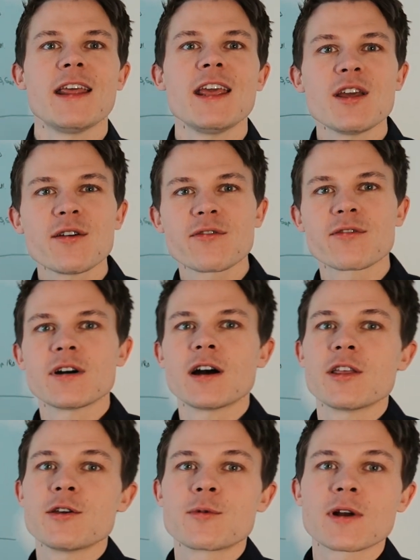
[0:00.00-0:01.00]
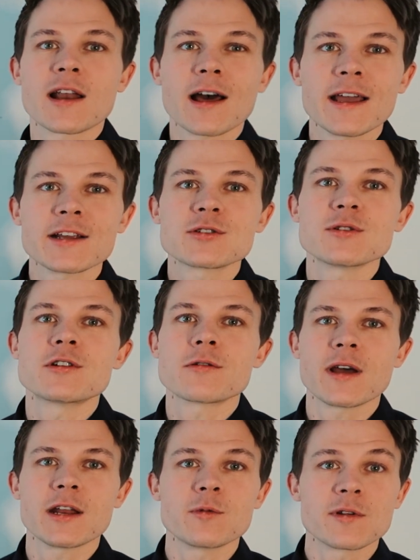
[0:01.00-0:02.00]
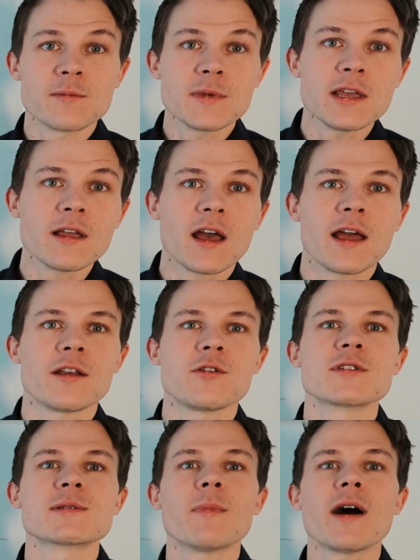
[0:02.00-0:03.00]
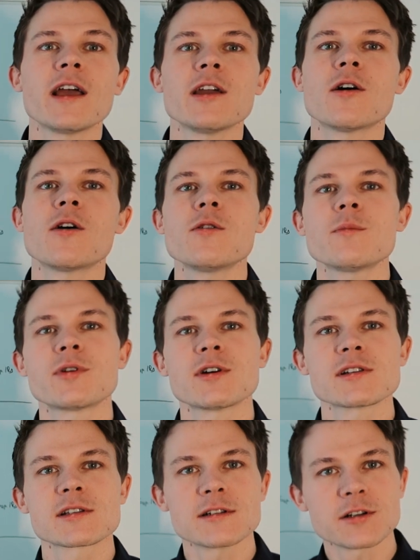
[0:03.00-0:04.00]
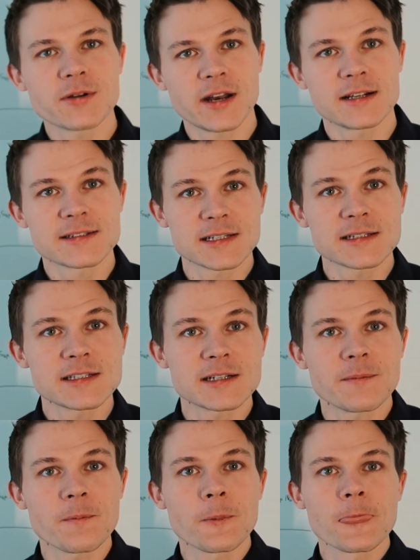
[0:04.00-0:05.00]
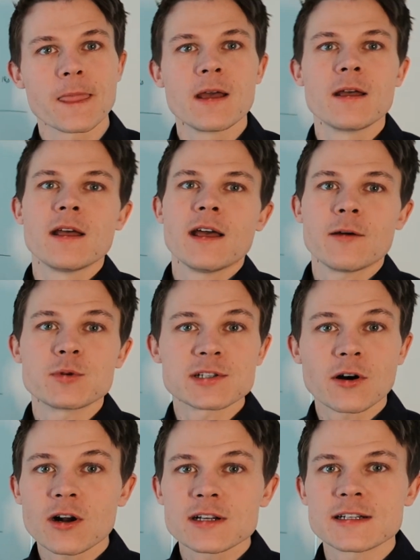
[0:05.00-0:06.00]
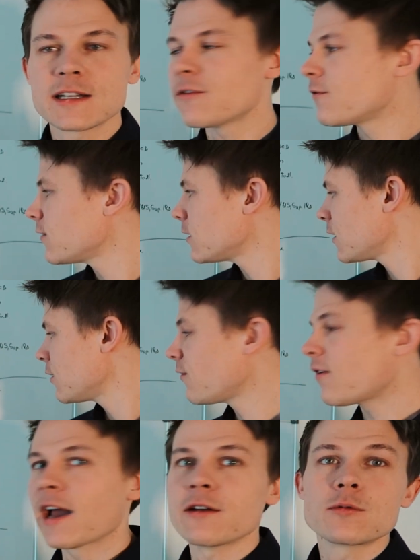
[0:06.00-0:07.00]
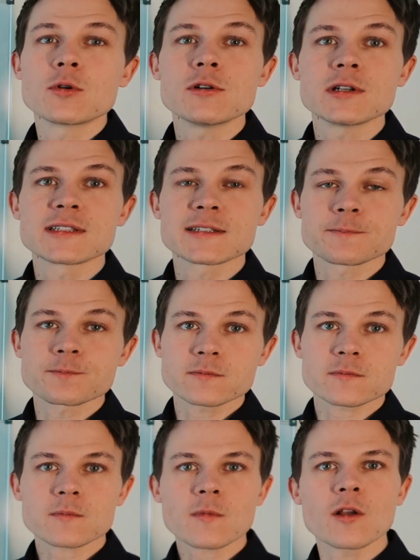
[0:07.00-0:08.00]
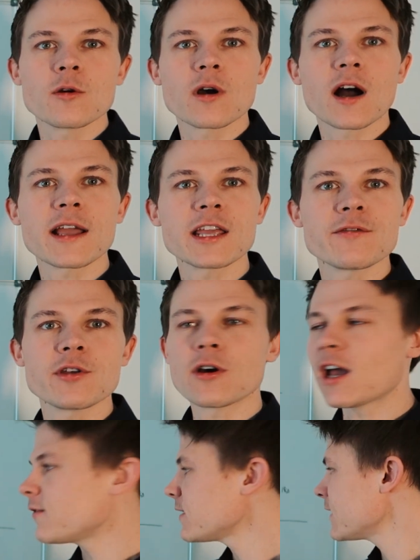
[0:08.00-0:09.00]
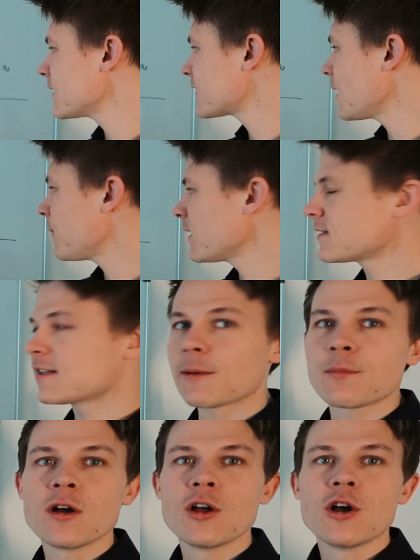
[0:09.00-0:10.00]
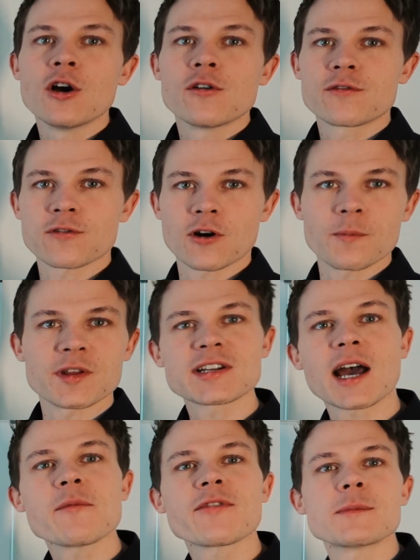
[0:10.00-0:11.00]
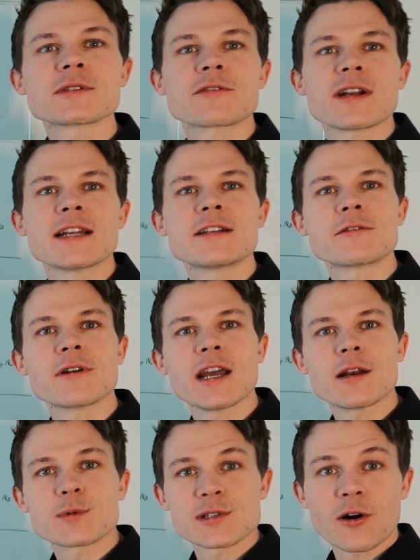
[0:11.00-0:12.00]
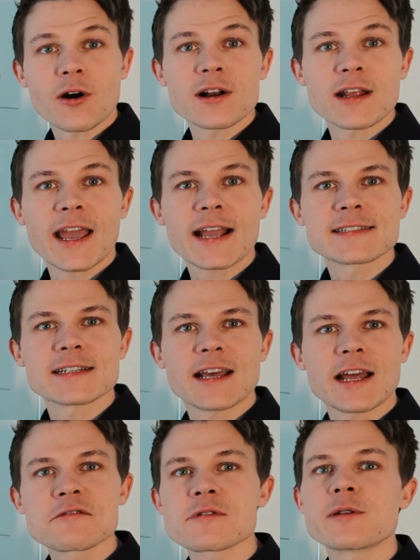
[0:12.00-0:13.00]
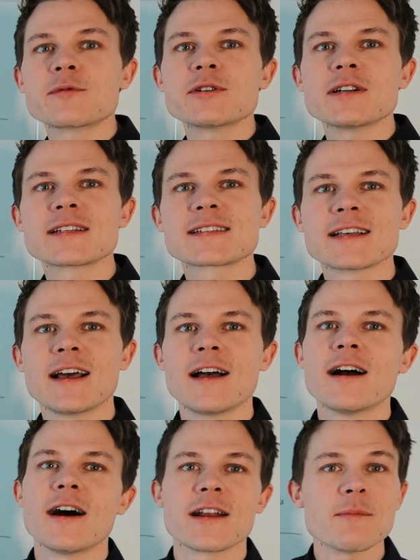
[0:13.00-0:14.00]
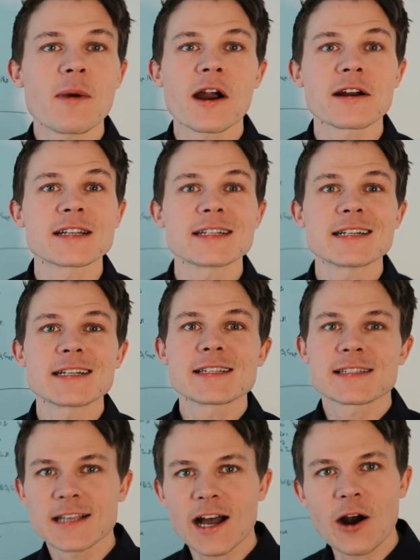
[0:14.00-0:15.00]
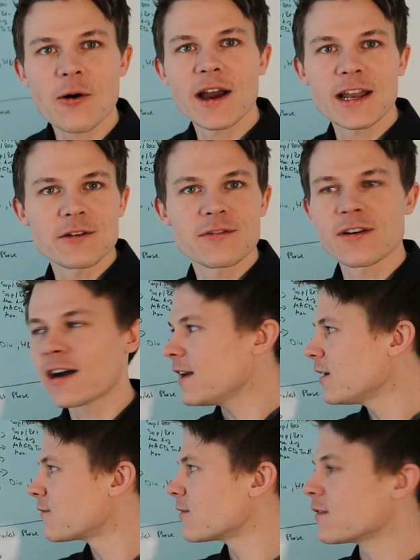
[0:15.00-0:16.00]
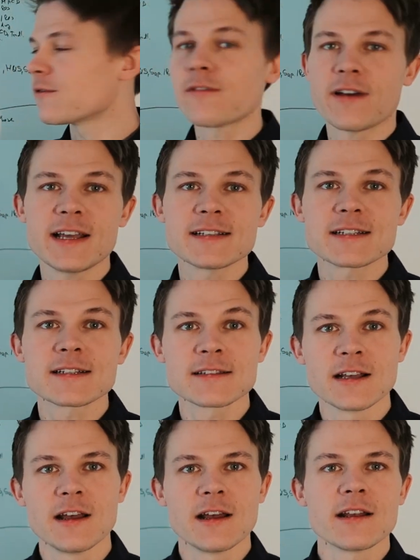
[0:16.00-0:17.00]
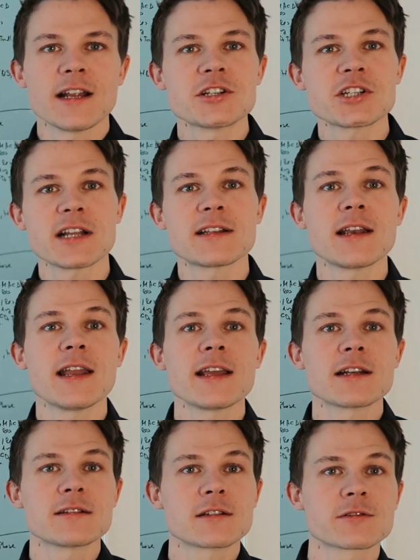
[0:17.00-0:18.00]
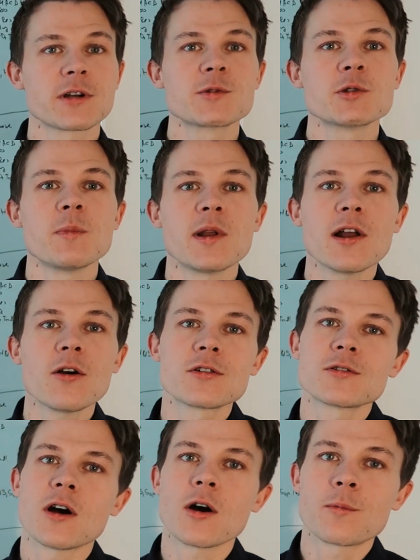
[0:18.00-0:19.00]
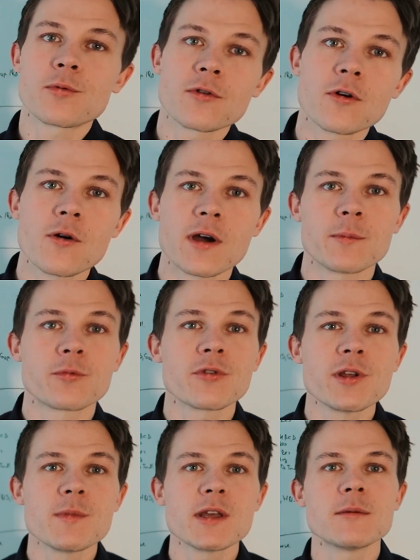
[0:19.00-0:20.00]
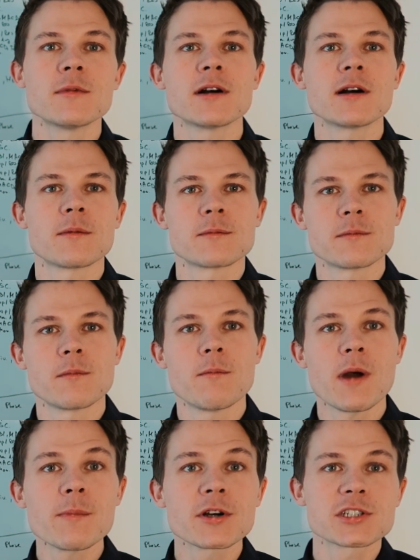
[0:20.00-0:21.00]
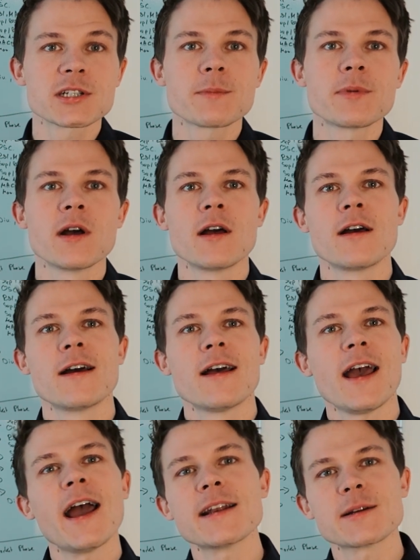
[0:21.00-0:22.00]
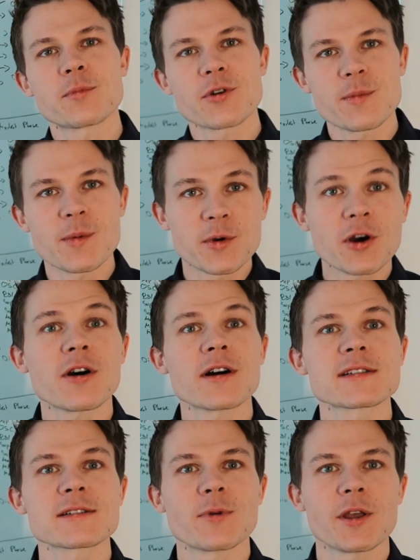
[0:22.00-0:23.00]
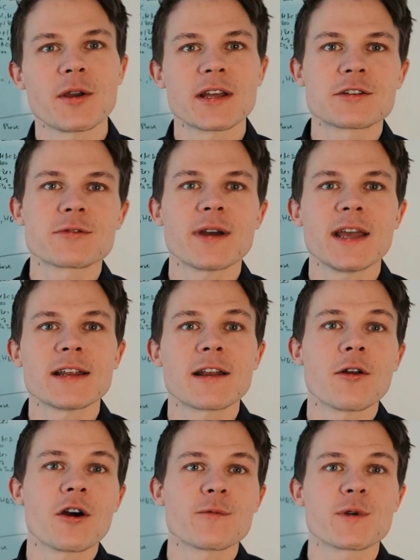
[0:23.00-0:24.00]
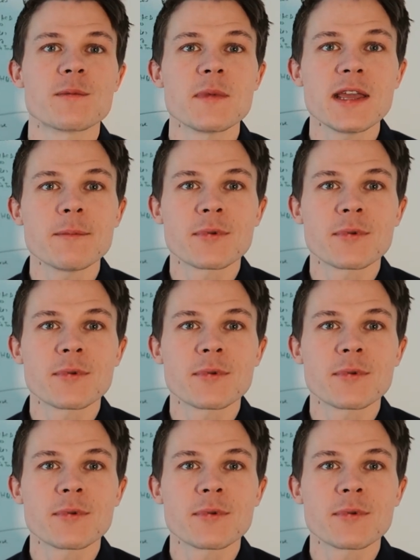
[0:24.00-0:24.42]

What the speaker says: If you would like to trade with me and use my own personal trading system with all the defined rules, I give you everything step by step, from the time frame trader trade with all the exit entry rules, the markets, how I define different phases. Then check the link in the description below to our pro and premium membership and a premium course where you can trade and learn with me